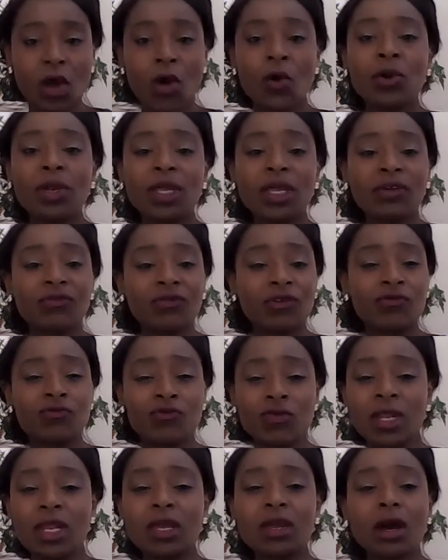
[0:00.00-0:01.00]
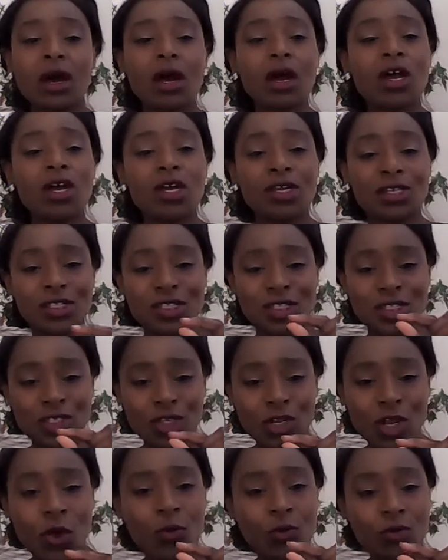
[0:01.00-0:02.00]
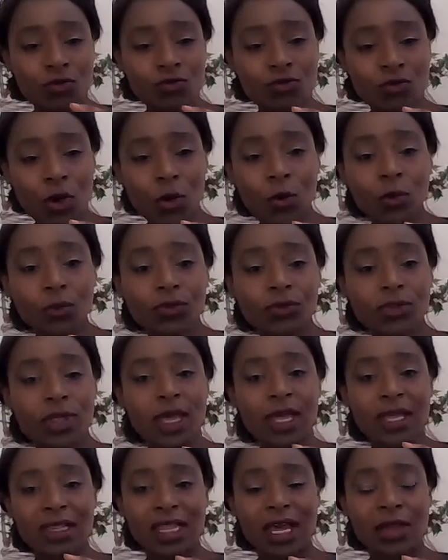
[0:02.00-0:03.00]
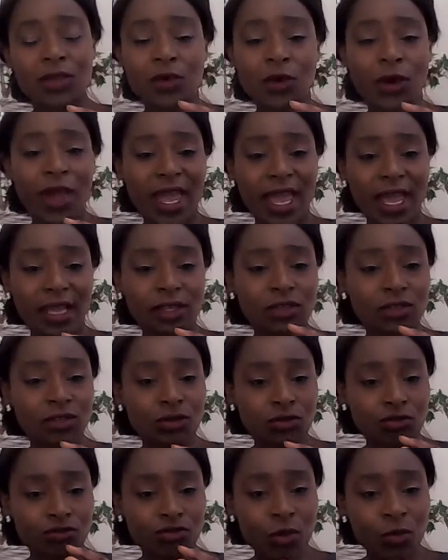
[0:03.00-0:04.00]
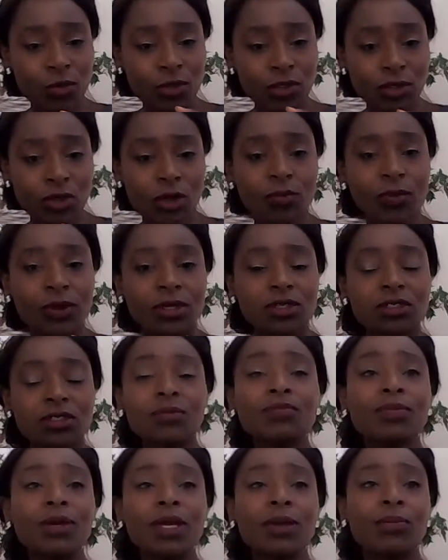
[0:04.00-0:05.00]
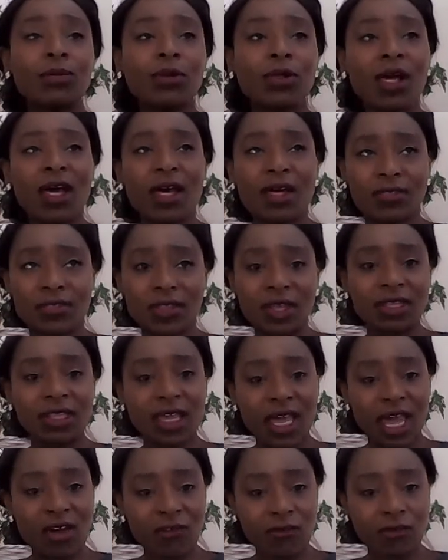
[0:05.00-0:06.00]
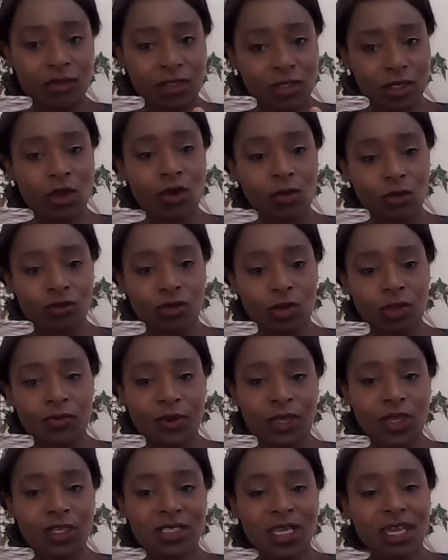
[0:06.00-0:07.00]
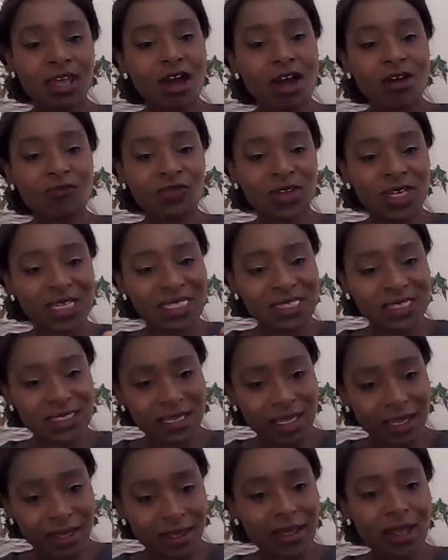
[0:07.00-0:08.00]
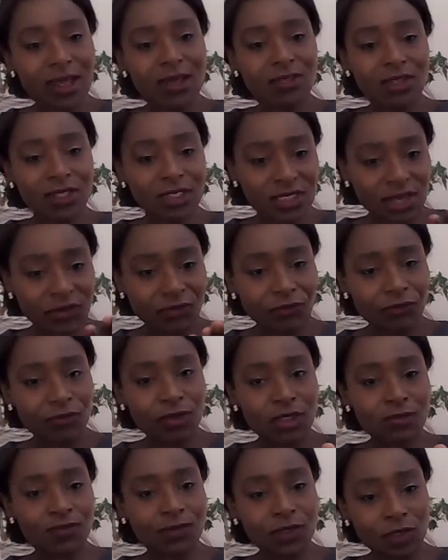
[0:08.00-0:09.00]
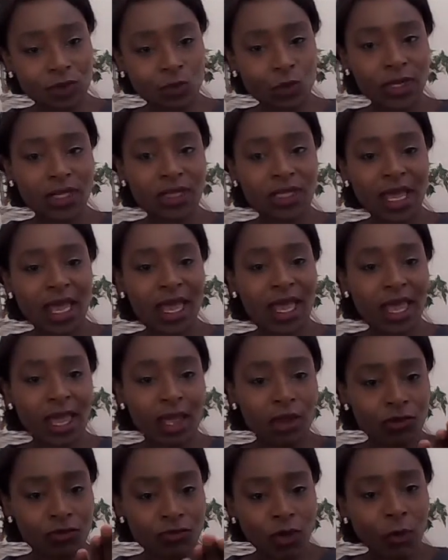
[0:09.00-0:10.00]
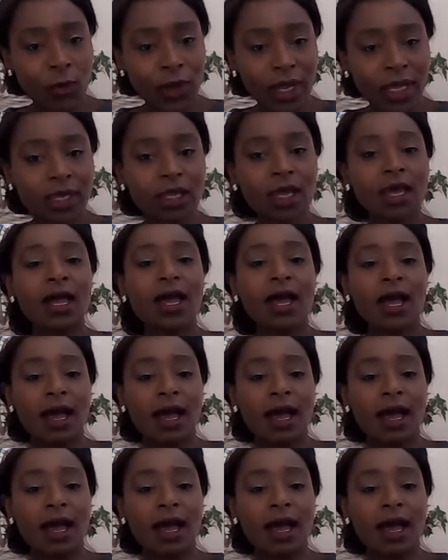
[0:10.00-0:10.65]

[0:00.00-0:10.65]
Only if you've really got slow growth, that your hair doesn't grow at all. But some people think they have slow growth because they can't really see the difference between their hair growing.